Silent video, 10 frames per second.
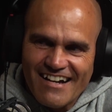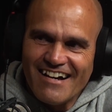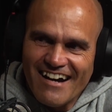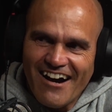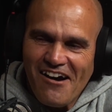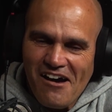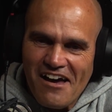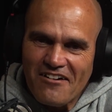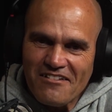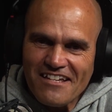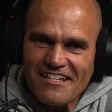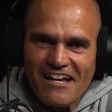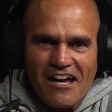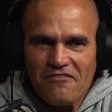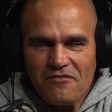and I think you
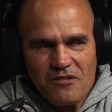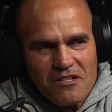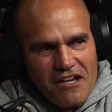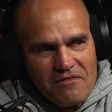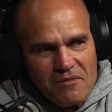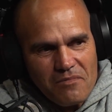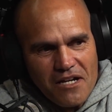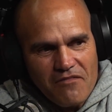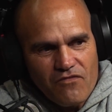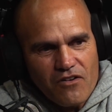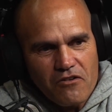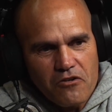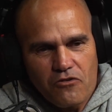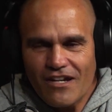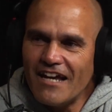have to become very
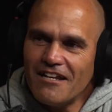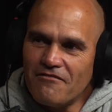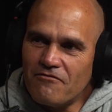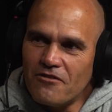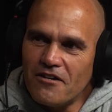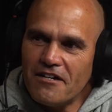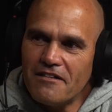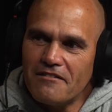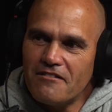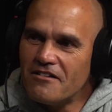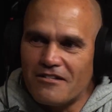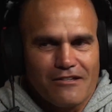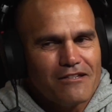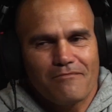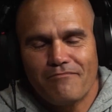creative, right?
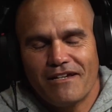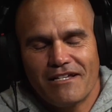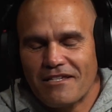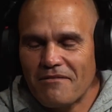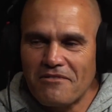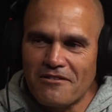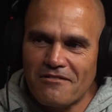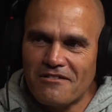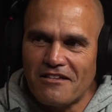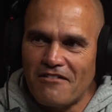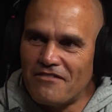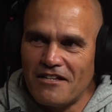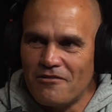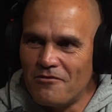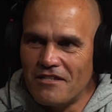Man, some of the stuff they
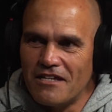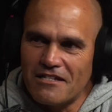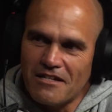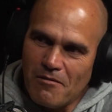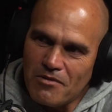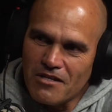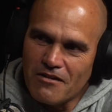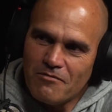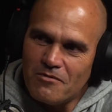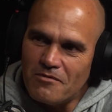do in there is unbelievable.